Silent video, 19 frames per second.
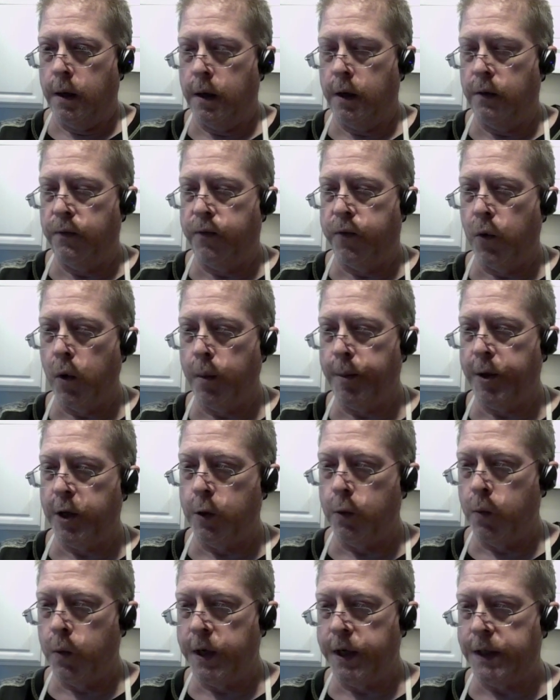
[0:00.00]
Formula
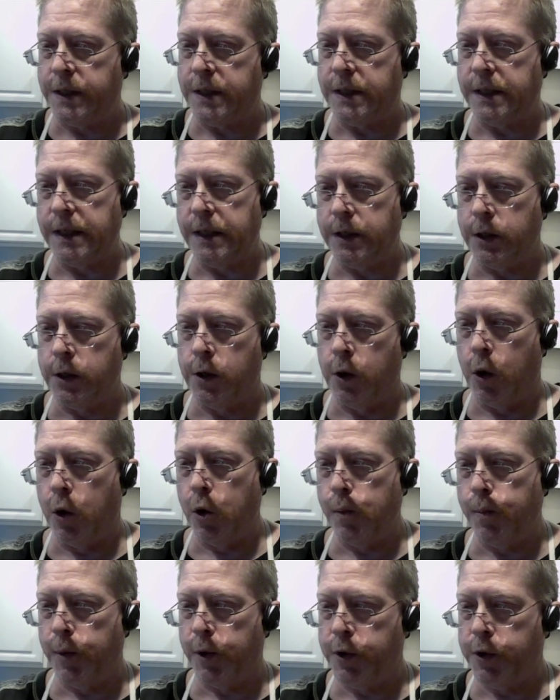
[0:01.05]
1 season
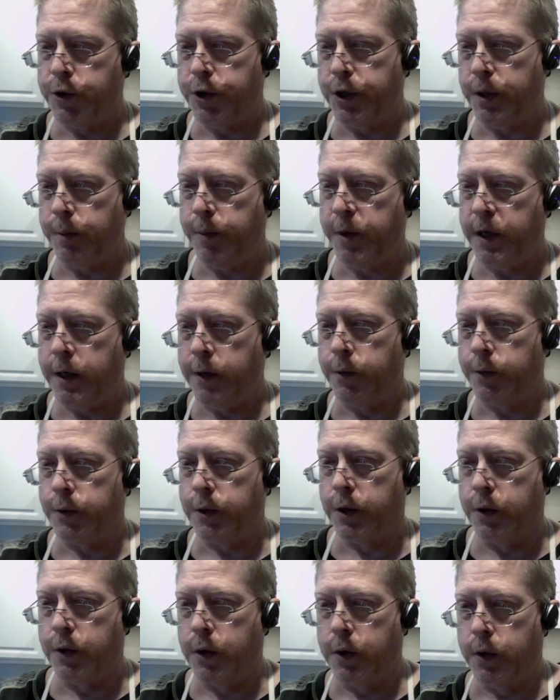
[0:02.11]
opener GP, and it was a
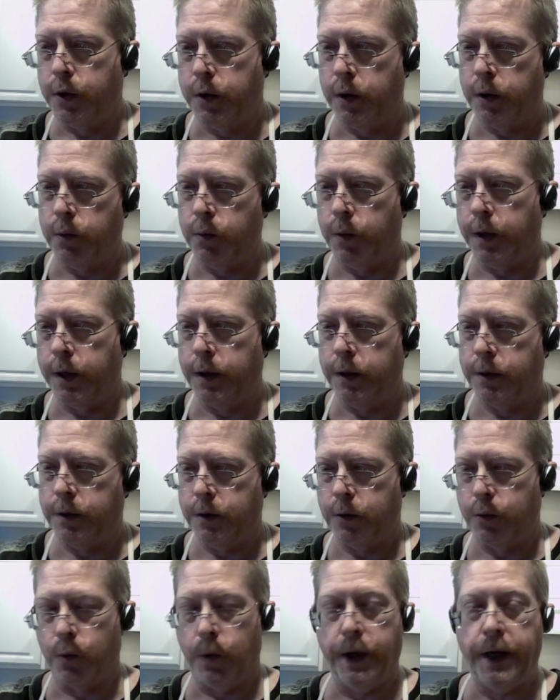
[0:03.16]
good one.
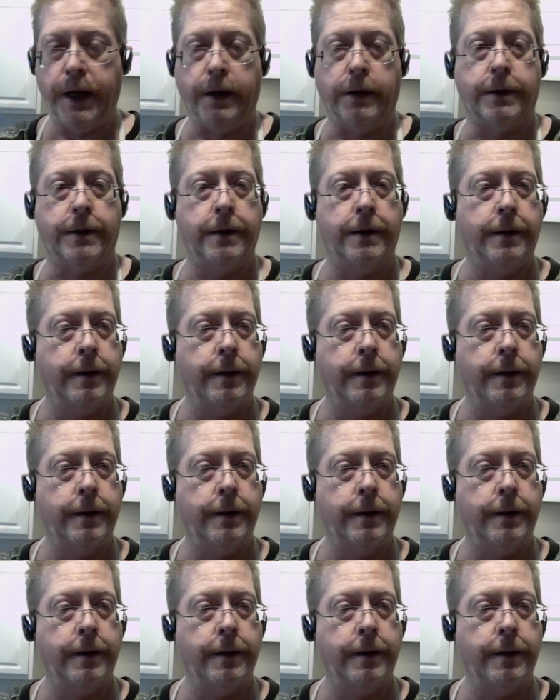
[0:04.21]
Sweet.